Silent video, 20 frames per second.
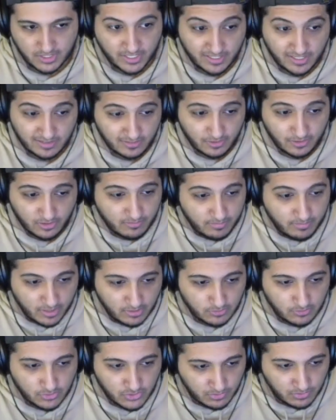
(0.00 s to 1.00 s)
It can literally be
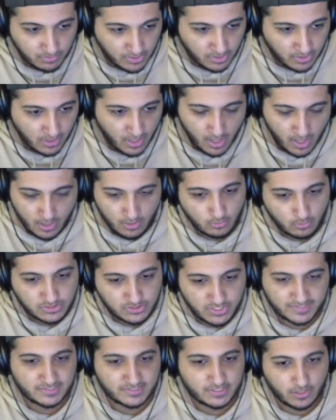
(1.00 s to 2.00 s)
a YouTuber who
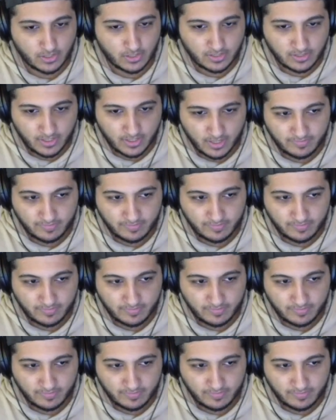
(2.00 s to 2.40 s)
just started